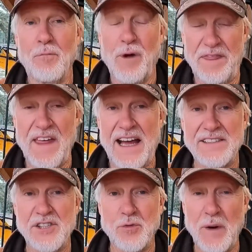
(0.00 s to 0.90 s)
with
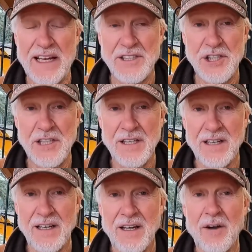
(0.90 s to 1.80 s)
that switch,
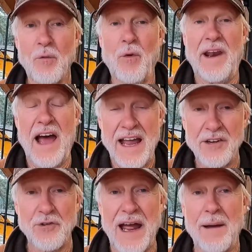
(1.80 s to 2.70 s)
when I
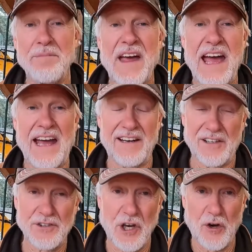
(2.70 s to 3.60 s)
grabbed the
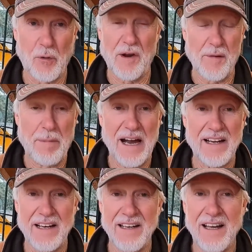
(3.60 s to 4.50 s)
handle to lower the
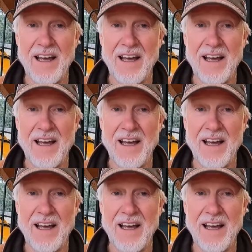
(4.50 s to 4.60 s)
bucket,